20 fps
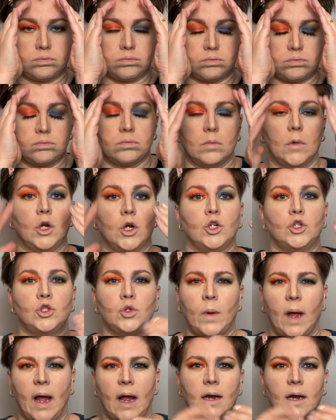So you're
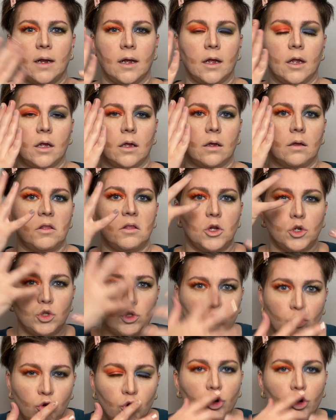adding the
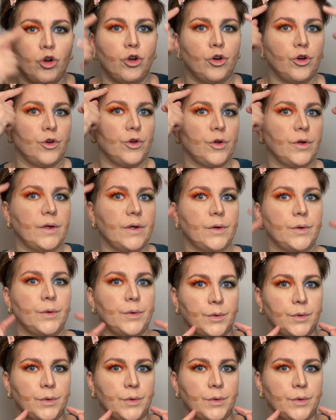contour, the deeper shade,